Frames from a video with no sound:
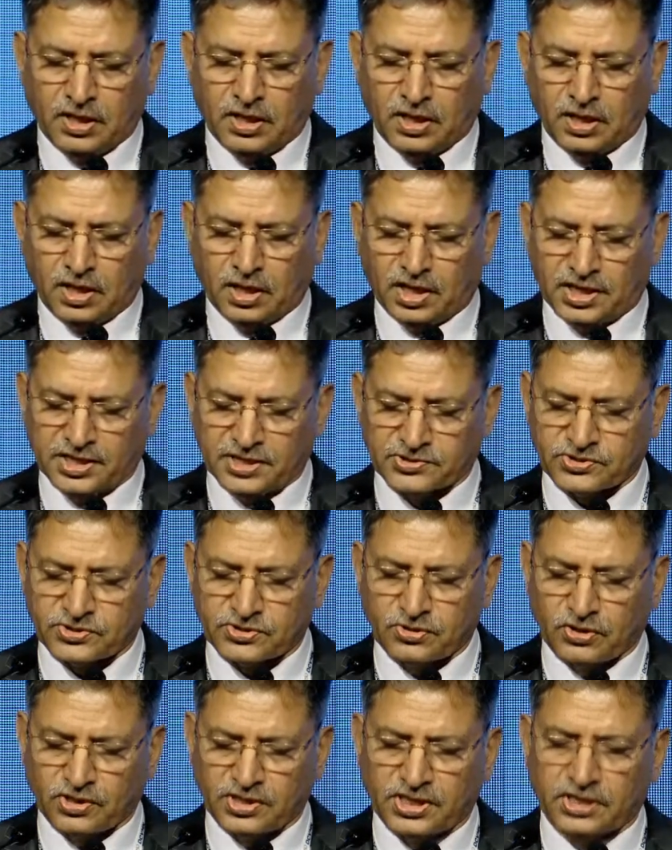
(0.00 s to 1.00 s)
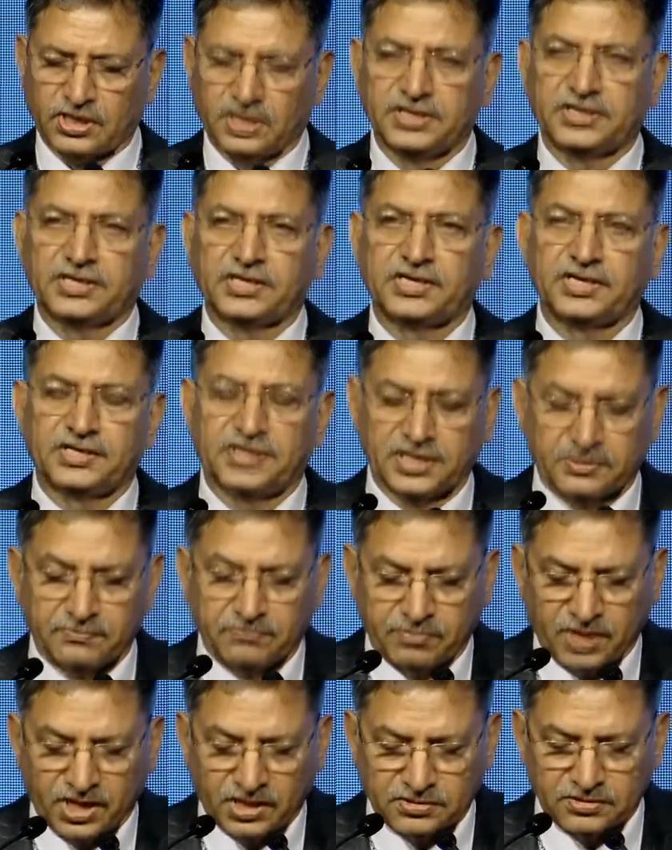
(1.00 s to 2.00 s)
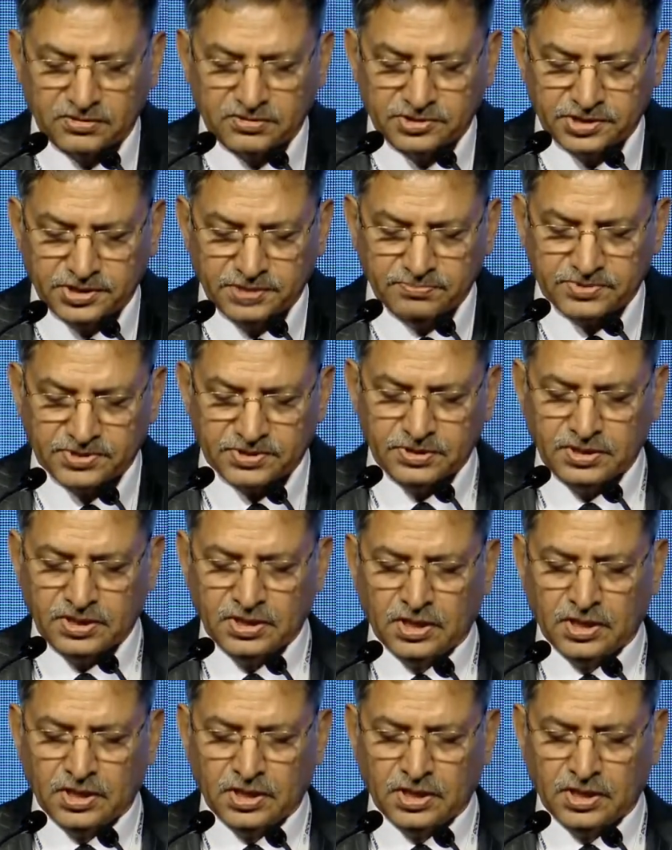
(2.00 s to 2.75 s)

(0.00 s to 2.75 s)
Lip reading: historically creating partnerships.